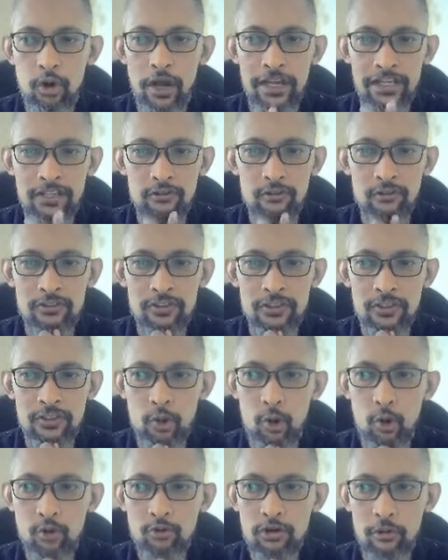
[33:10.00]
I need to see
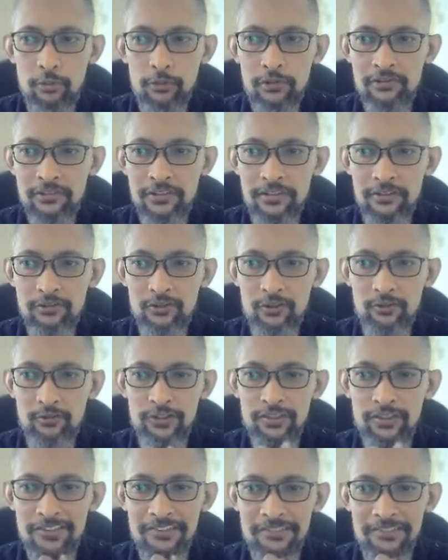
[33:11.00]
your drawing skills over
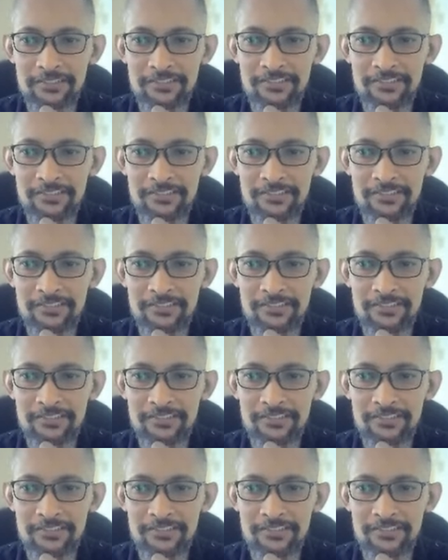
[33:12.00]
here.